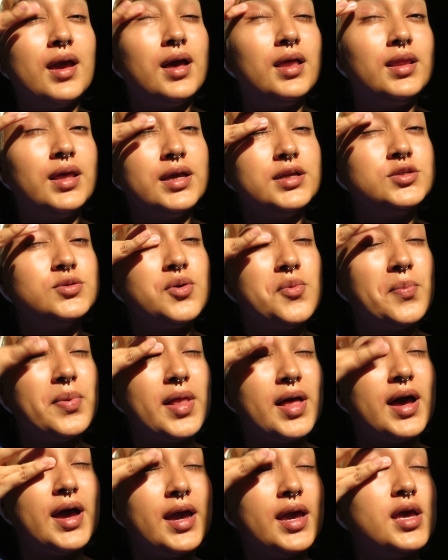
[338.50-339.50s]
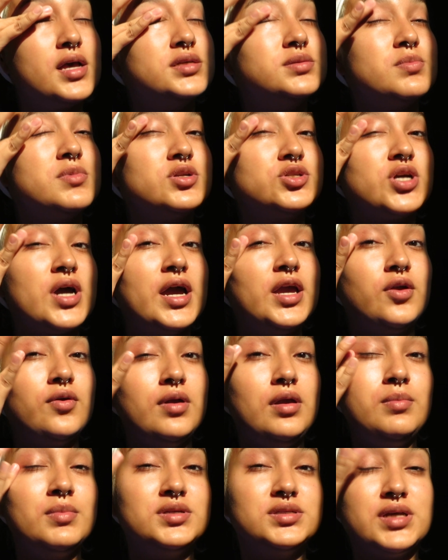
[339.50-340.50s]
I like to apply as much eye
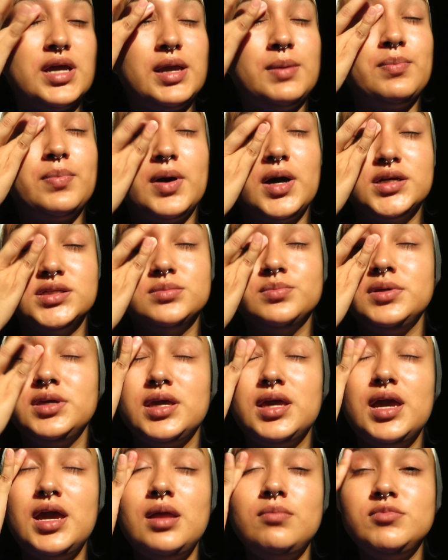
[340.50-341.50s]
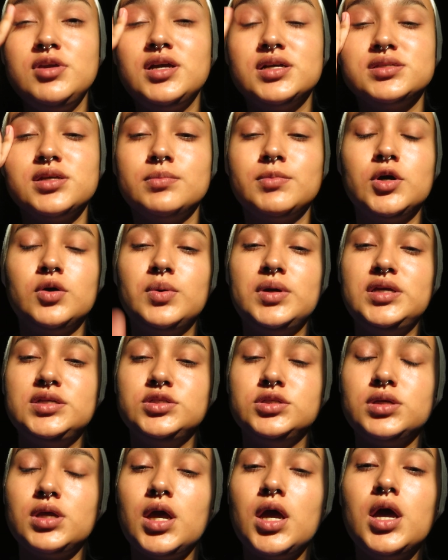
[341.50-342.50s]
cream as I possibly can, because I'm
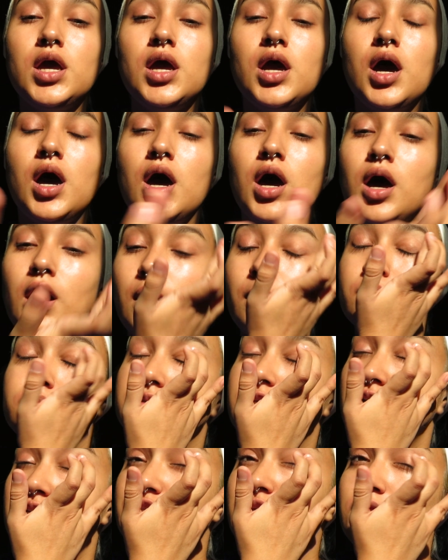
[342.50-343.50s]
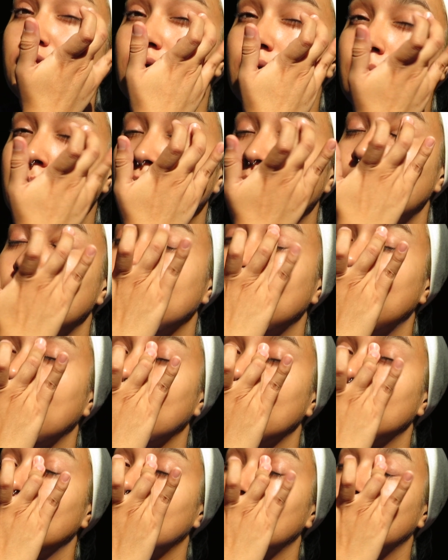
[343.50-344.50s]
always um, touching them
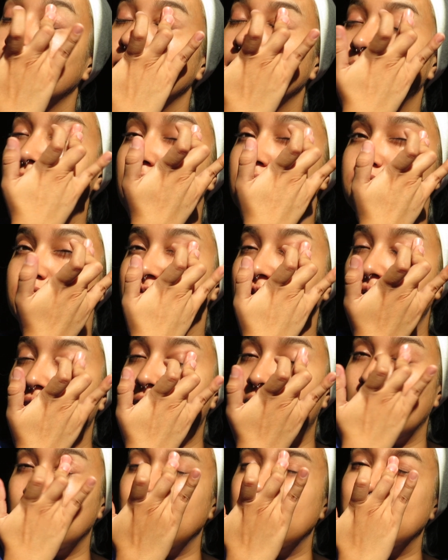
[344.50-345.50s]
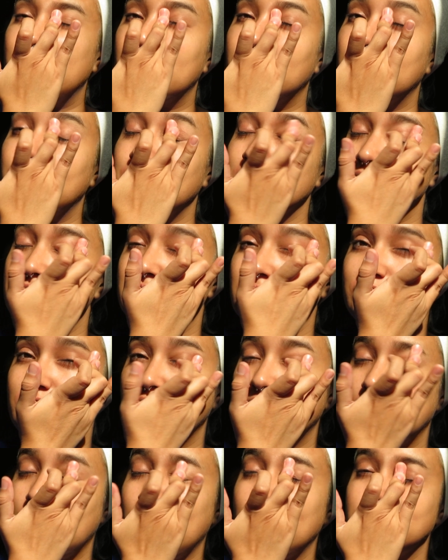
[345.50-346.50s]
because of eye makeup and stuff
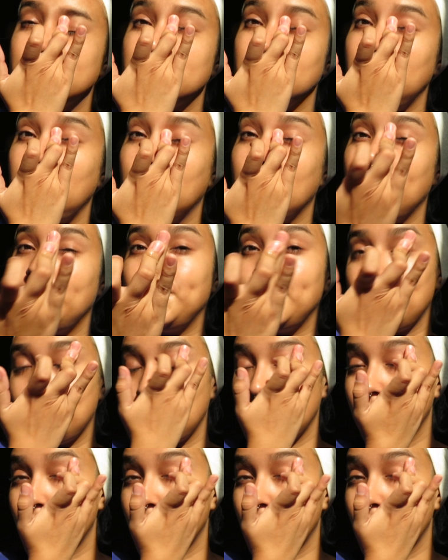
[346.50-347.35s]
like that. So yeah, I'm